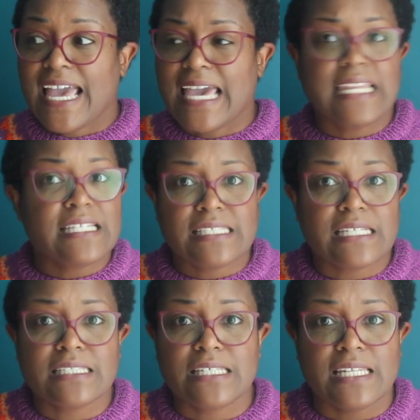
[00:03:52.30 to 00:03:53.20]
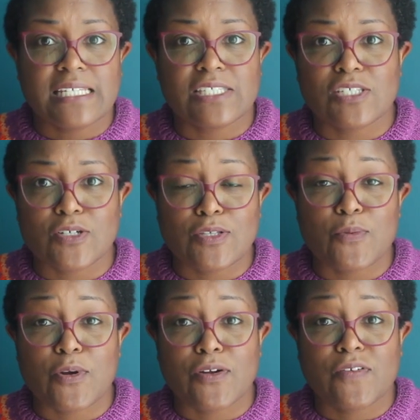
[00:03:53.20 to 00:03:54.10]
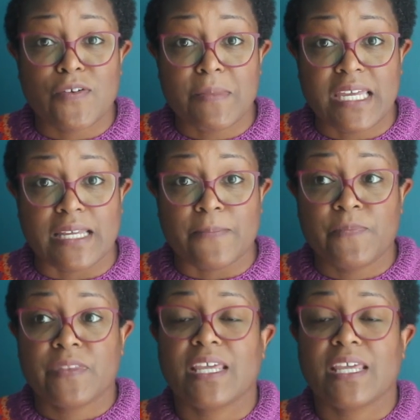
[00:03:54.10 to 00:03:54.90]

and it doesn't necessarily work for me.